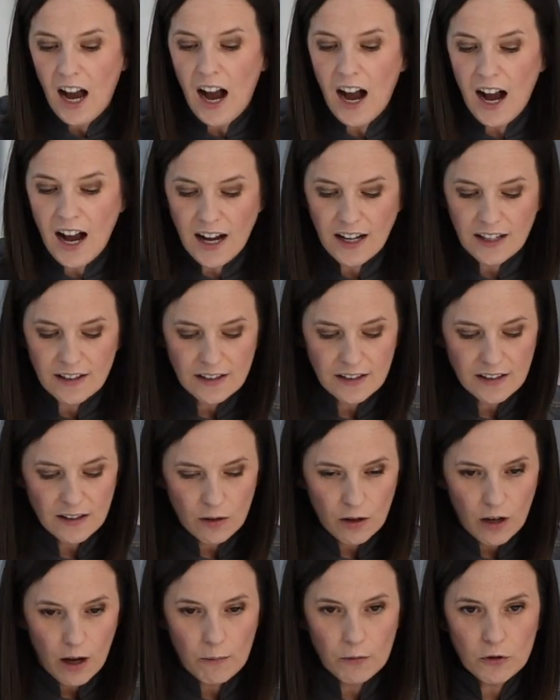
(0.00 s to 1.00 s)
and
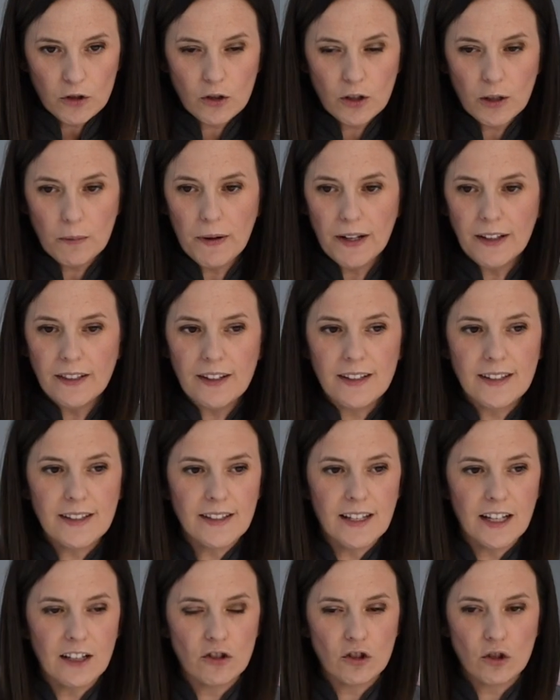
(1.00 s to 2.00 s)
I'm just going to bring this
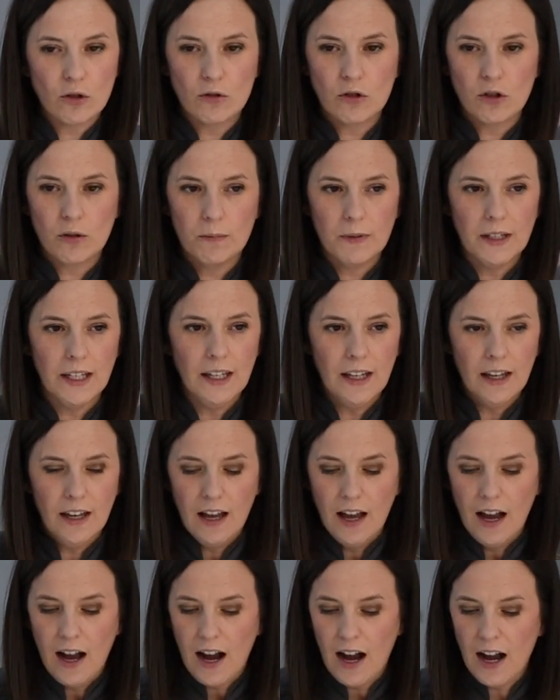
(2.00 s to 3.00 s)
central to me
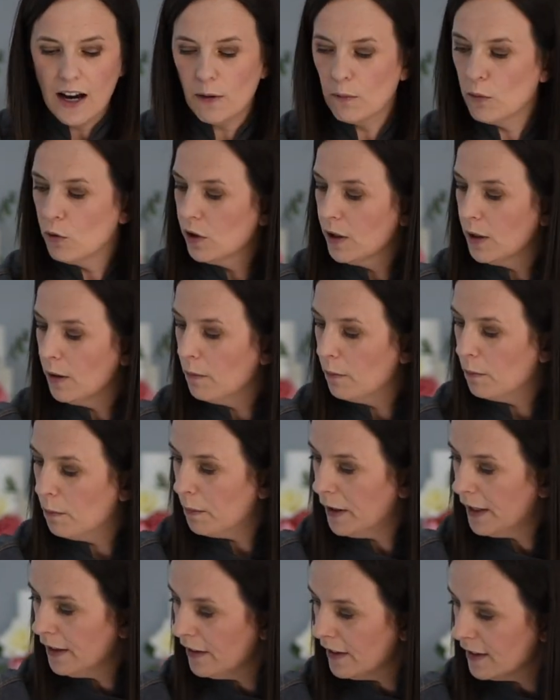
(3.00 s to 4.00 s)
and I'm going to
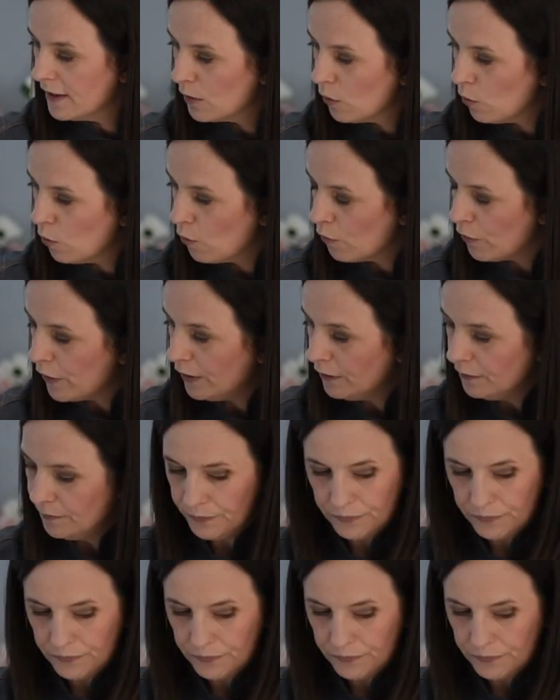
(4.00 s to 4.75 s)
bring this over.